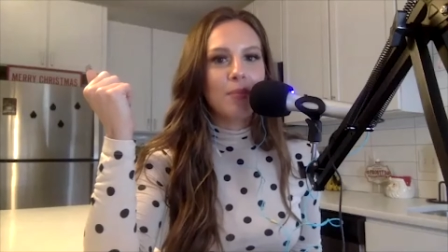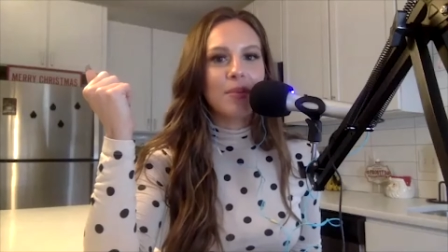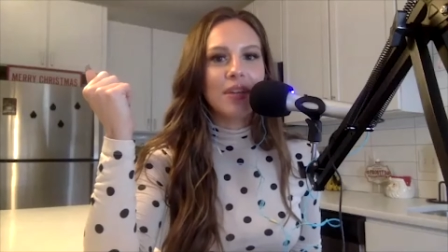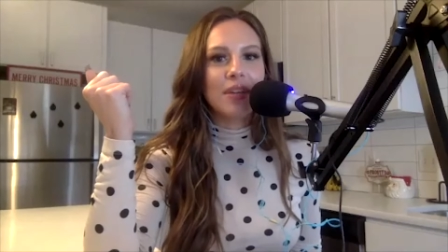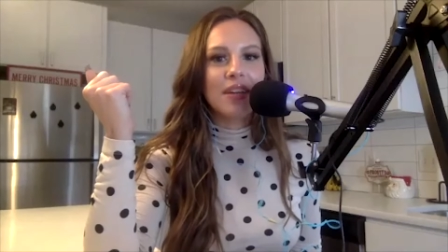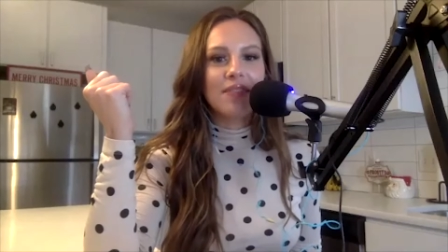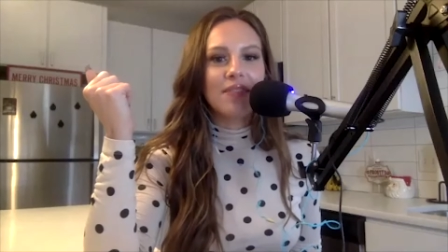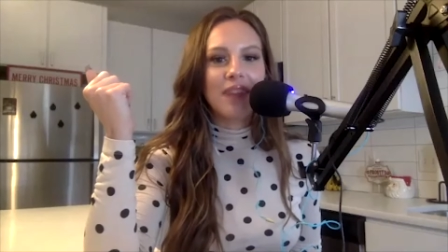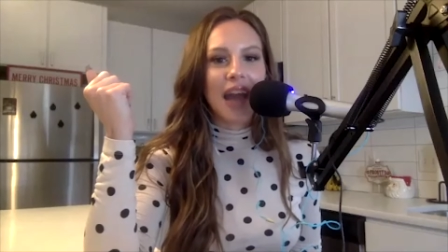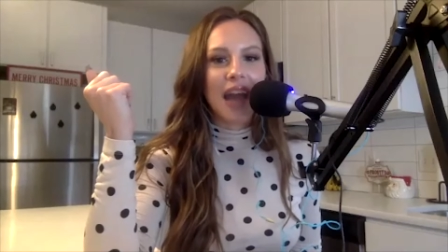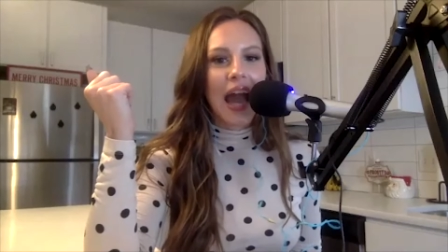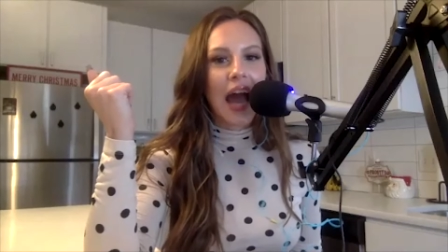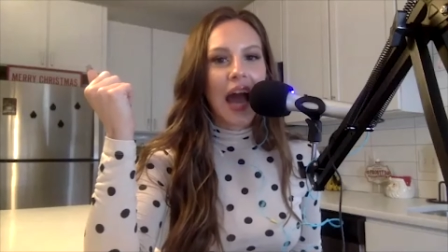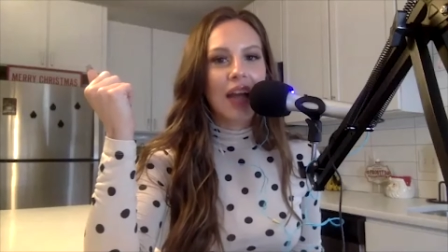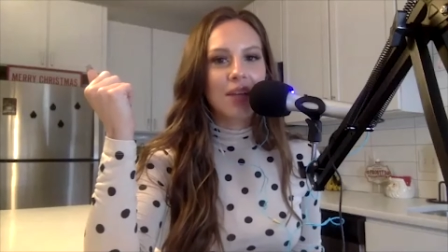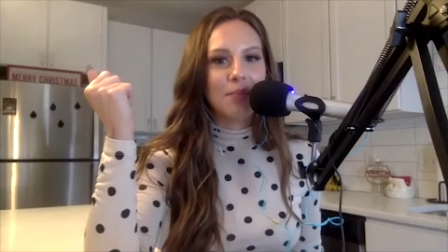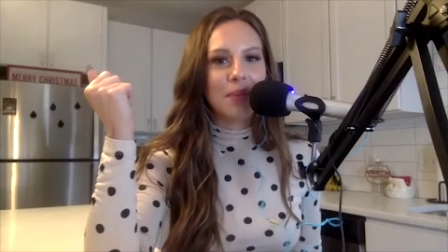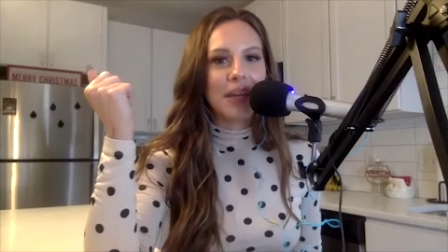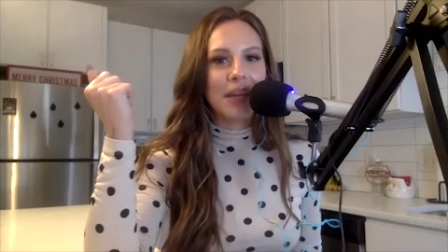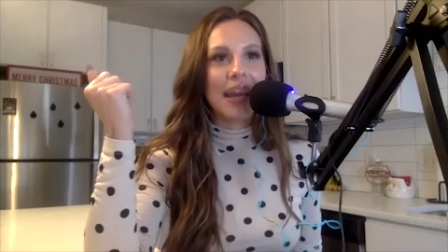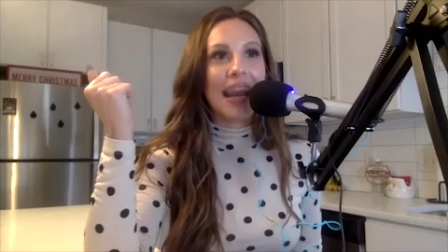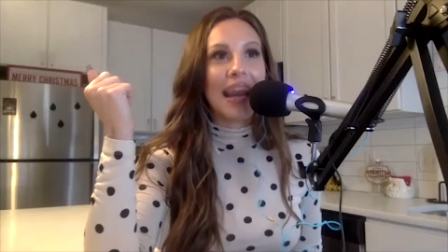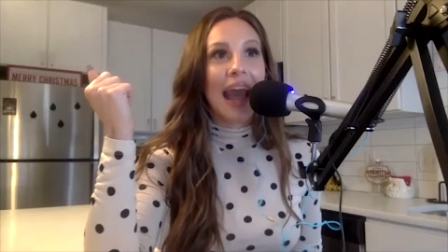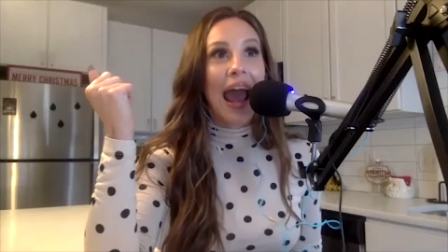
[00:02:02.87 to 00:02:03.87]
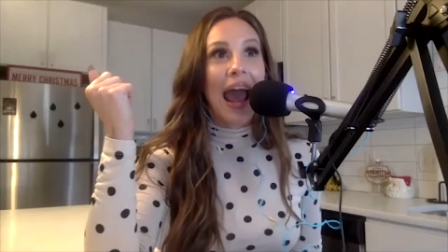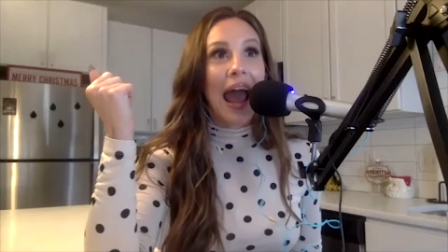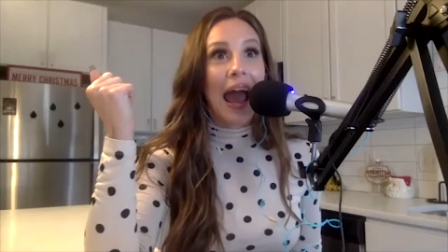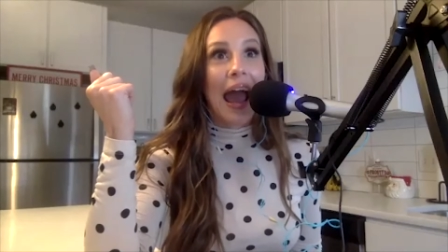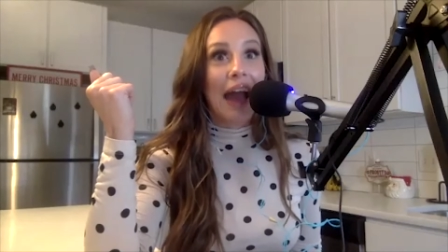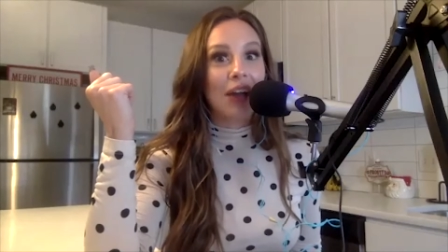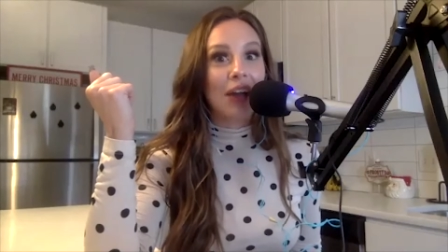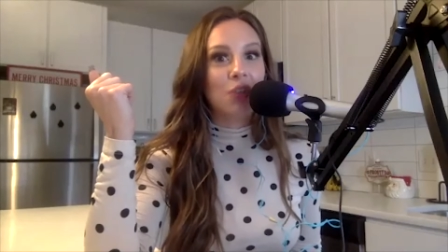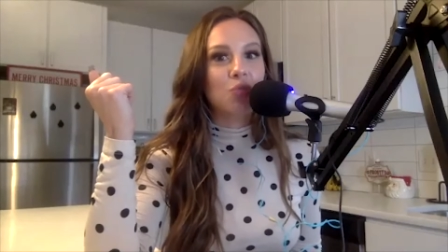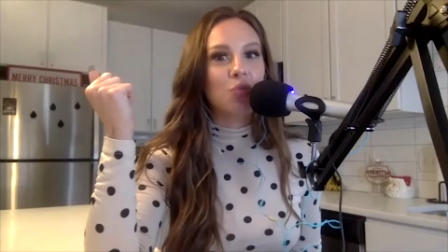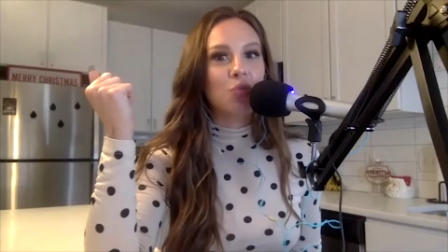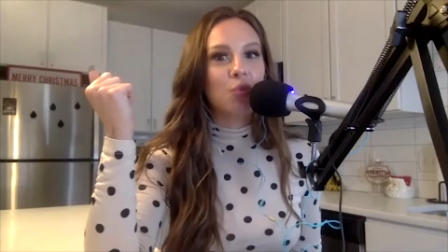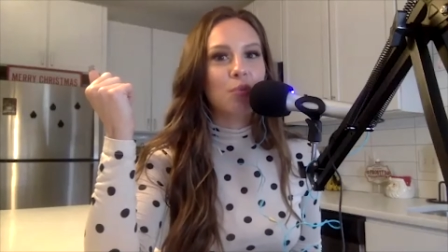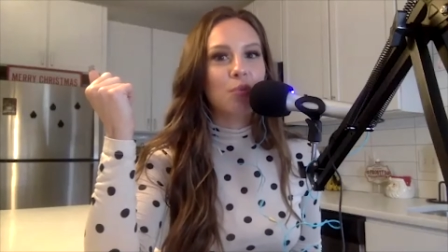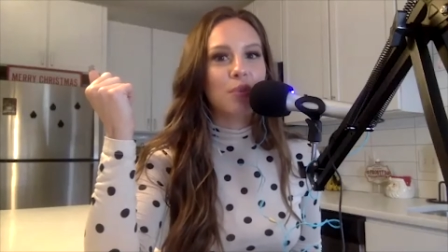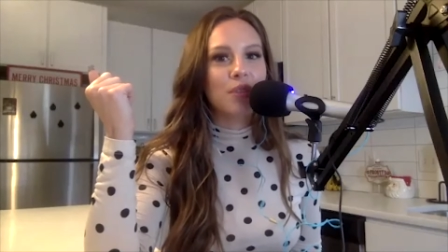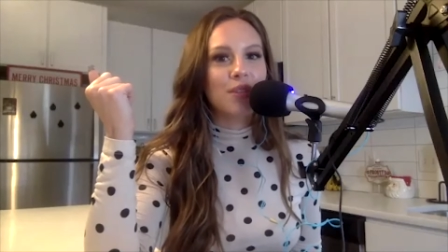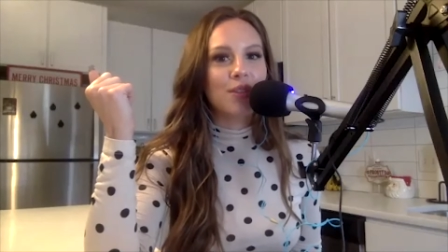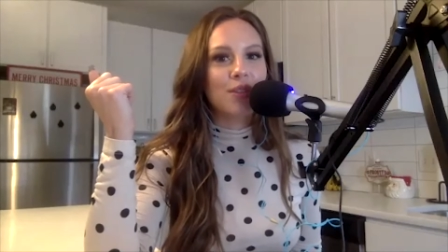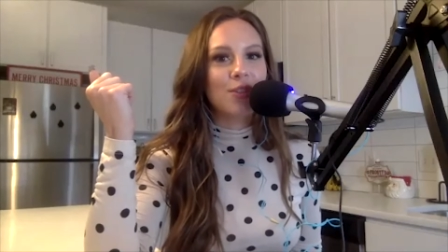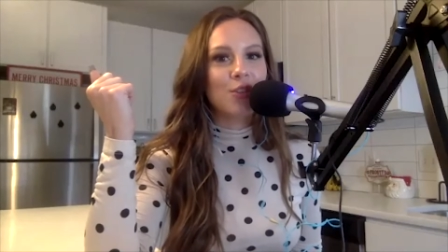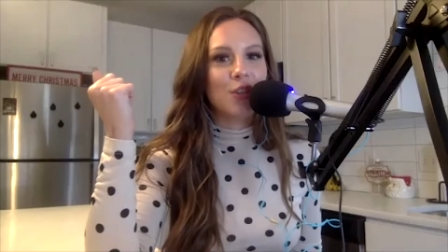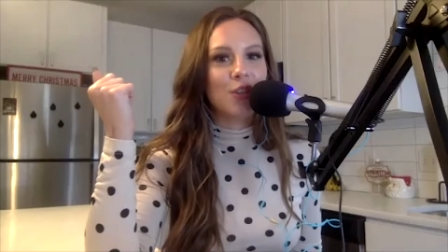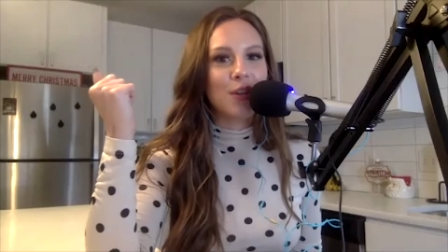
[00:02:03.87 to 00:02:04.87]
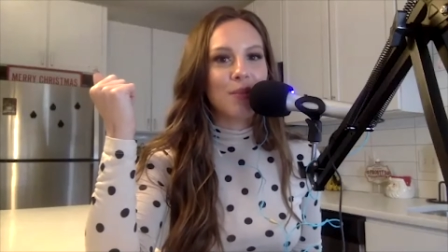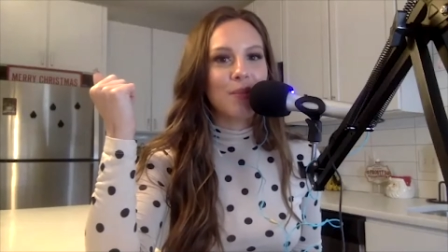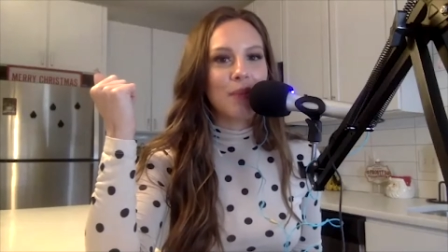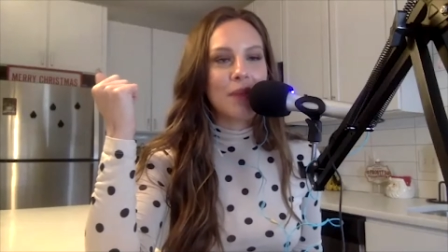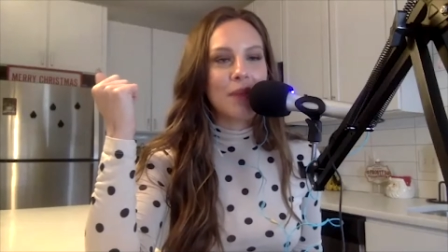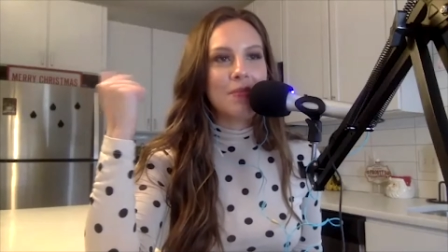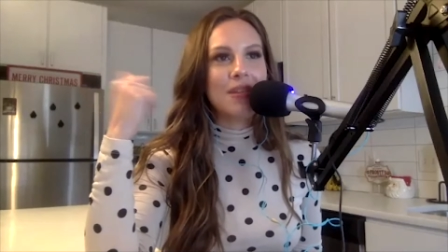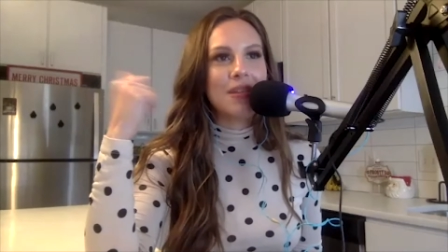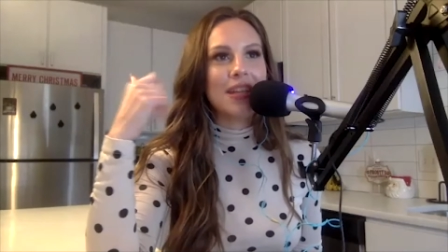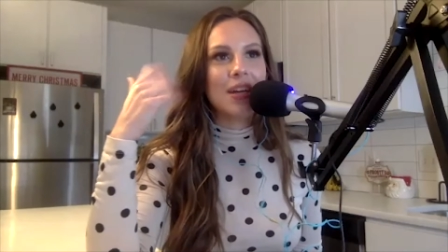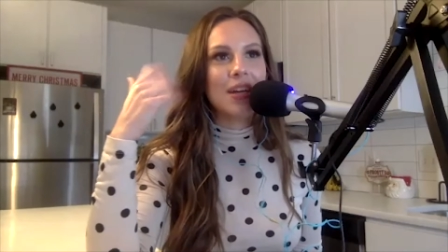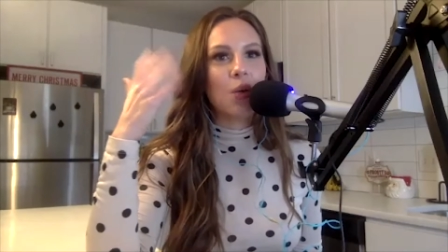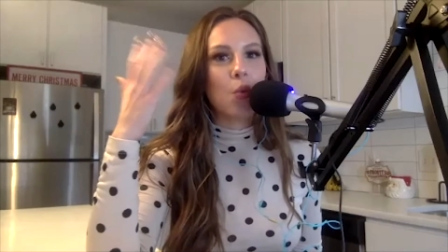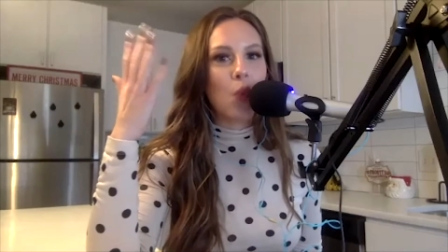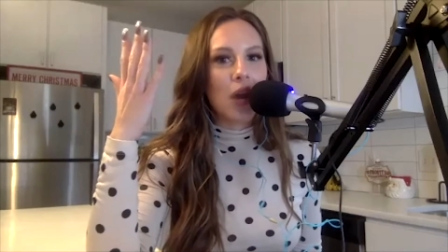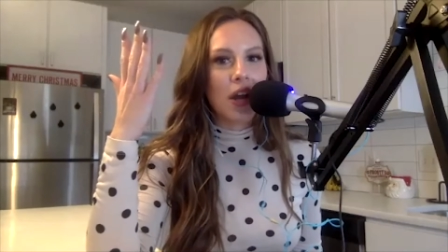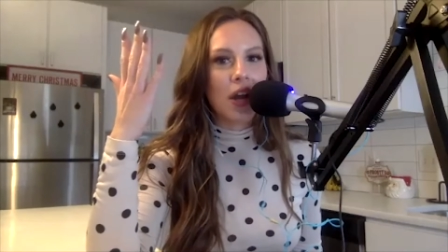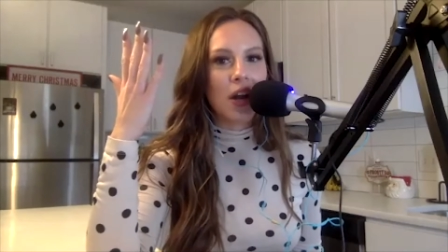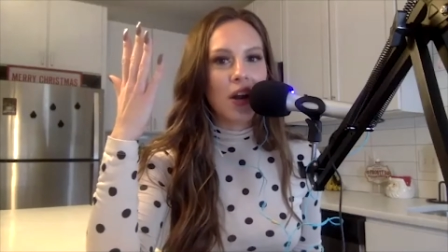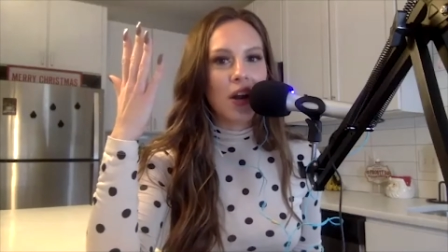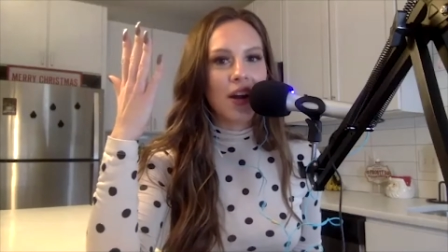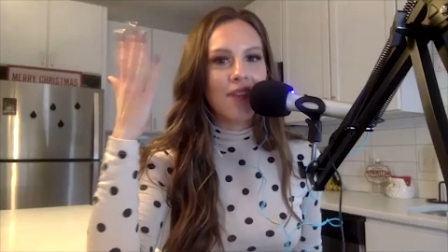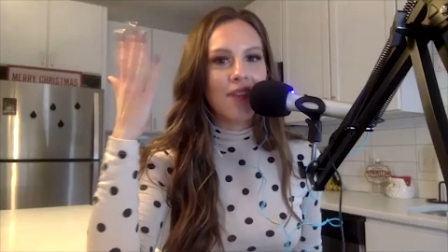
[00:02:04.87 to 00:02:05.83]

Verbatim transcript: if I had to pick an actual position, maybe like winger.